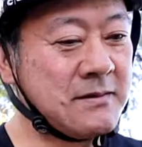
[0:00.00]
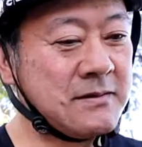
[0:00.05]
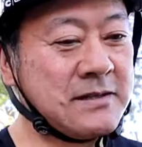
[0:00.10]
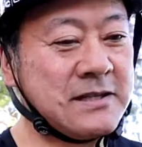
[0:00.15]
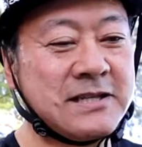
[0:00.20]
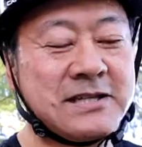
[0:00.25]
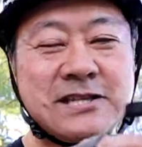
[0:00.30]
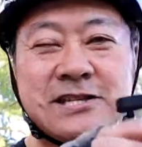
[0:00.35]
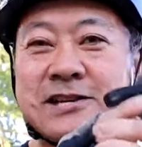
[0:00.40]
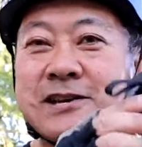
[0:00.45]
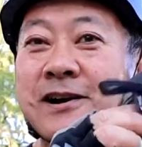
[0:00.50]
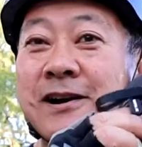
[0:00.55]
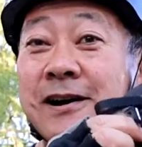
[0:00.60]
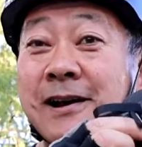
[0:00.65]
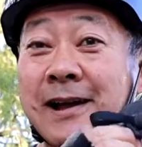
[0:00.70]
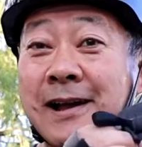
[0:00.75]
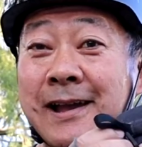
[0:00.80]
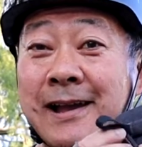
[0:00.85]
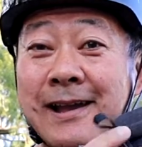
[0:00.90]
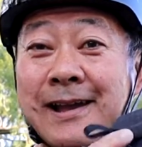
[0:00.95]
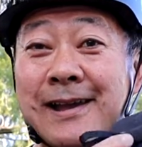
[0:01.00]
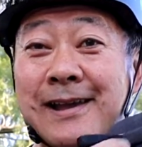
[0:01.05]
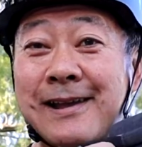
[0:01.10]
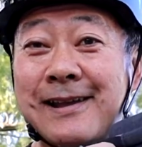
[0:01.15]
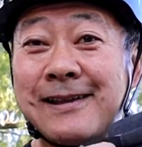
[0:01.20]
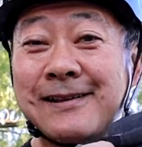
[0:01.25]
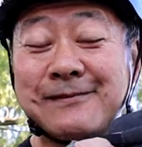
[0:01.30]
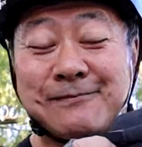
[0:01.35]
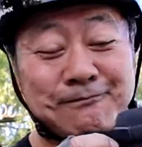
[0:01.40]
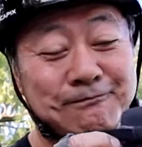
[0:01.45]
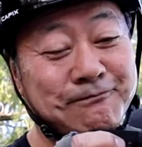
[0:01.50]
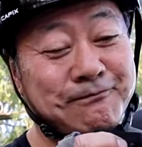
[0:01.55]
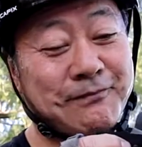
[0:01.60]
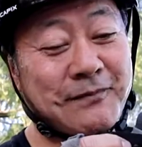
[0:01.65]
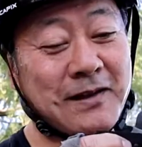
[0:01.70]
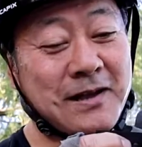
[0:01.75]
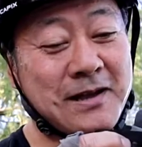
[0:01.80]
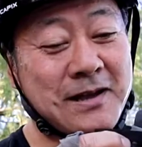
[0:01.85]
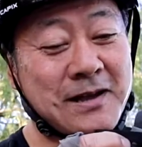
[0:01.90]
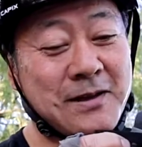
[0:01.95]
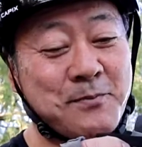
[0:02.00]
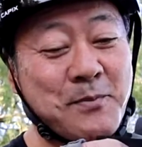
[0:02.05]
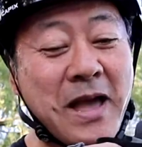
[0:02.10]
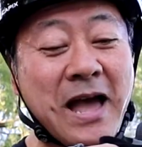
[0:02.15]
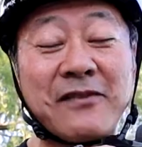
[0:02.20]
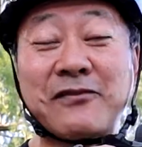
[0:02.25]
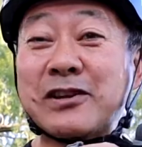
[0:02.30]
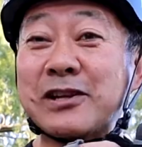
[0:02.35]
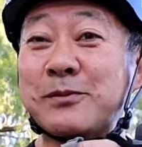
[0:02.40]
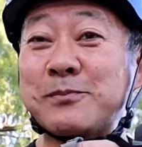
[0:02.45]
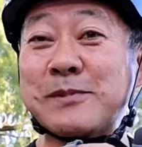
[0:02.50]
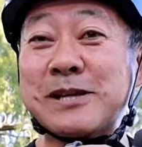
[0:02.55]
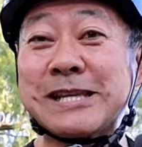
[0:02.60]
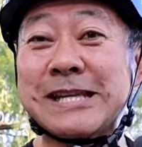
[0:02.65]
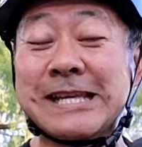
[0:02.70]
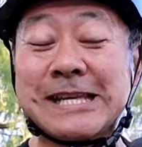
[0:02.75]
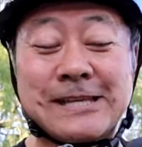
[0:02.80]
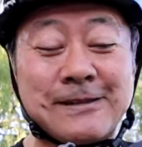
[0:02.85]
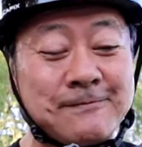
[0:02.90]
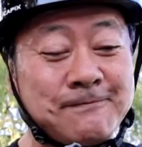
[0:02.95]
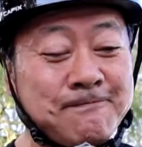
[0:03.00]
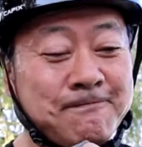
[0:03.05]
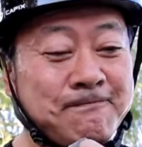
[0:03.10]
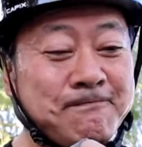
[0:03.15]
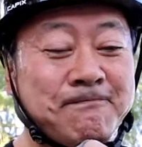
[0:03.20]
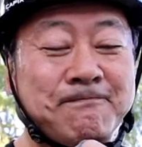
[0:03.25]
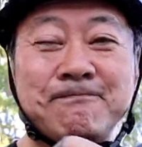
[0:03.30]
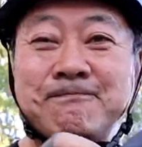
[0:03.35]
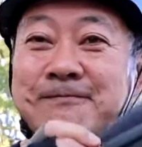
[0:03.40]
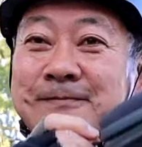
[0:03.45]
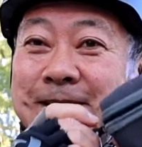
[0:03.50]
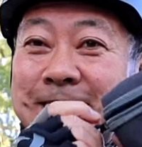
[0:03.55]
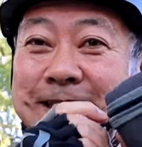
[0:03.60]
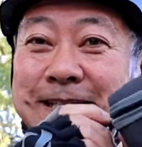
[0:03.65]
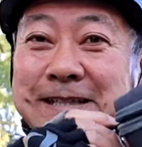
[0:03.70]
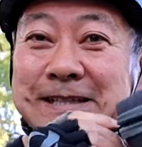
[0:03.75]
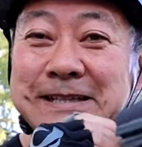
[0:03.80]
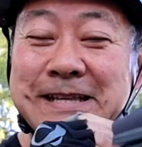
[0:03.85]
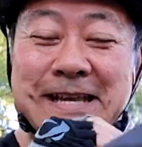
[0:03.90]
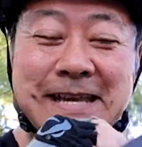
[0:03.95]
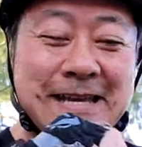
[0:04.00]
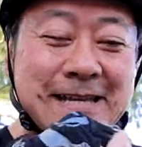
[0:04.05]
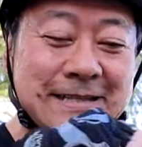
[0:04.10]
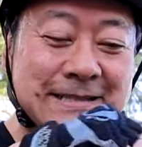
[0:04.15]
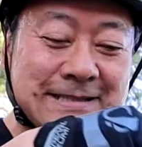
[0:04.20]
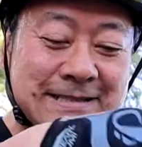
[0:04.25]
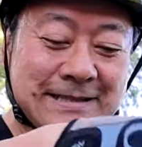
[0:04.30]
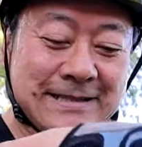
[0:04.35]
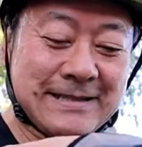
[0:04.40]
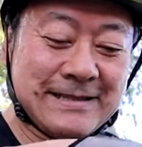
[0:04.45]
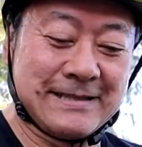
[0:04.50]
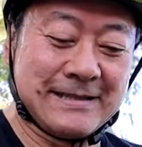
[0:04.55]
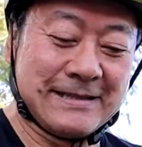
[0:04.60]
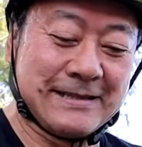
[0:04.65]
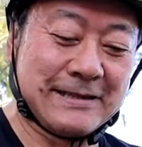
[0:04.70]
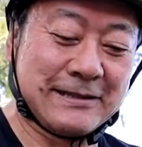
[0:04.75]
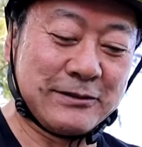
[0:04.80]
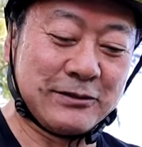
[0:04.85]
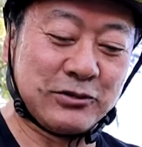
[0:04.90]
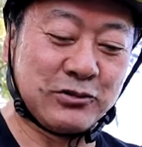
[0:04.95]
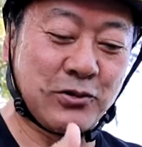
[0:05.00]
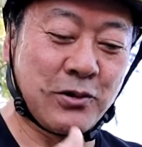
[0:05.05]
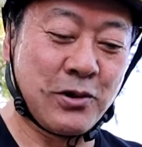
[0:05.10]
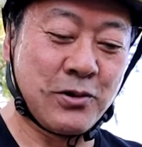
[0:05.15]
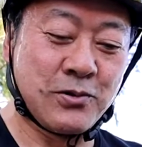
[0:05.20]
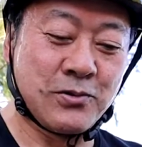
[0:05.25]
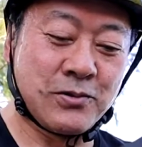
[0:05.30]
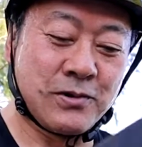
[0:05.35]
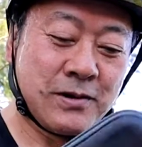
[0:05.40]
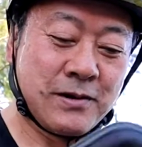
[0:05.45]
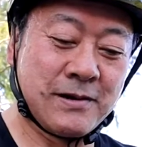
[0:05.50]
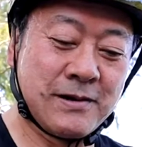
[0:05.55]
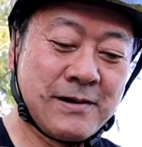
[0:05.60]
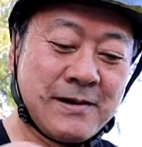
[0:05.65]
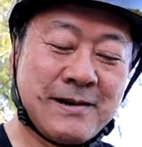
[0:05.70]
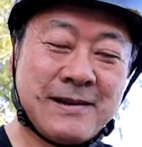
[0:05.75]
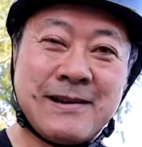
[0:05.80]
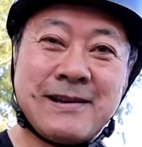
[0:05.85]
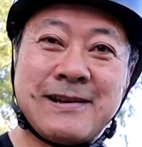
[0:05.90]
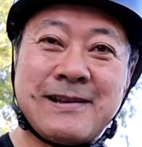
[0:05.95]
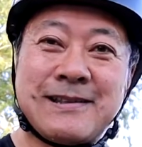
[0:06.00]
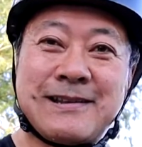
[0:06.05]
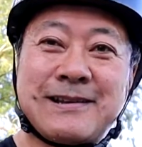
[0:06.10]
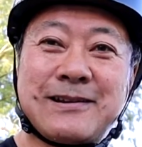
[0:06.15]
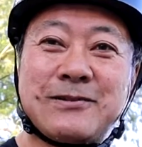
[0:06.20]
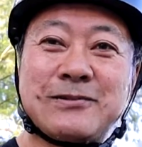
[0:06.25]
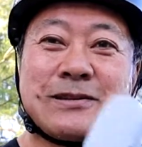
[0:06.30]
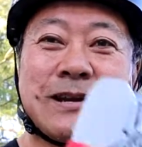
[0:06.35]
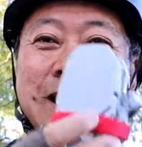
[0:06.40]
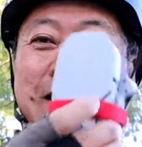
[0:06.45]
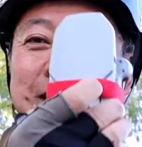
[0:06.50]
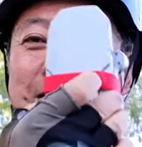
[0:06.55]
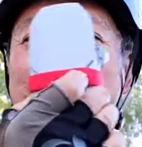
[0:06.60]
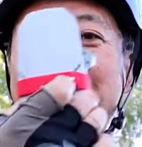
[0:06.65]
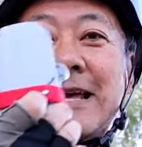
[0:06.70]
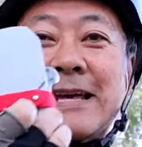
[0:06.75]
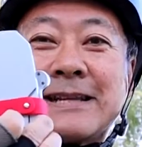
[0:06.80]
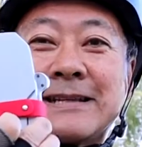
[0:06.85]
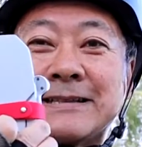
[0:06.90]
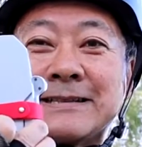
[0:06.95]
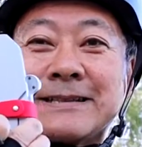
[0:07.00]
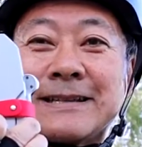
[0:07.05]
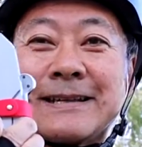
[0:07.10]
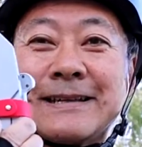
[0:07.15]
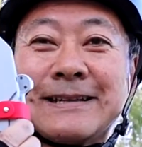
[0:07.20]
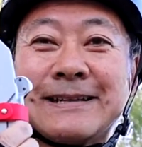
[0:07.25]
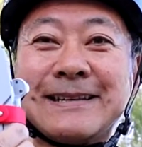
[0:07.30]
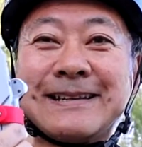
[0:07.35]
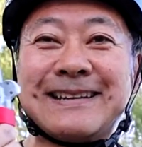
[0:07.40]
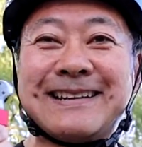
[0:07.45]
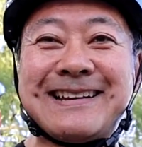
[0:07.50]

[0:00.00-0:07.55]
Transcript: DJI Mavic Mini. Little case, little drone. Look how tiny that is, eh?